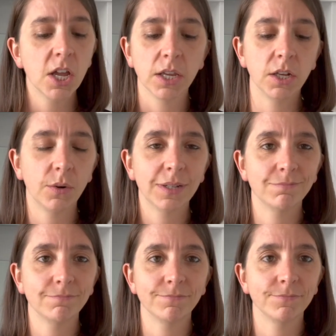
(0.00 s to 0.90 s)
You know what?
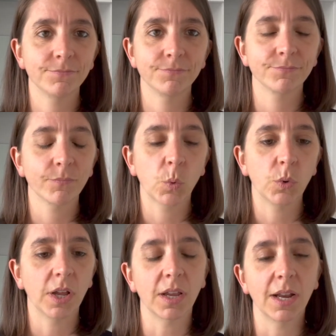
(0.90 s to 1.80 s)
We're
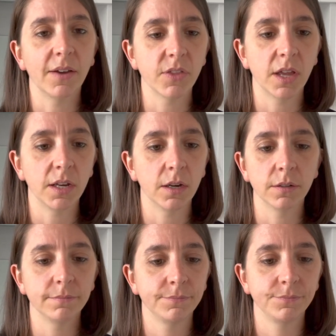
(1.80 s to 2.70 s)
not gonna have that here.
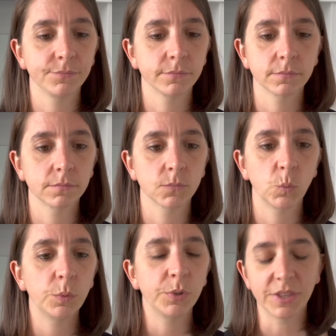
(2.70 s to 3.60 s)

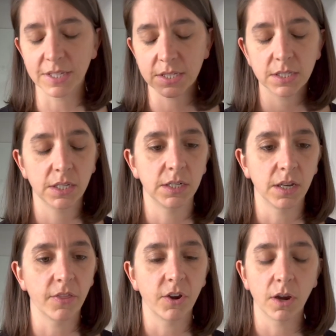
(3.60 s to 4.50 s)
We'll put this in
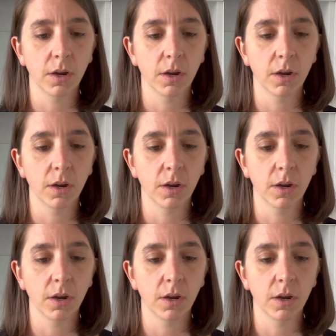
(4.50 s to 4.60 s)
another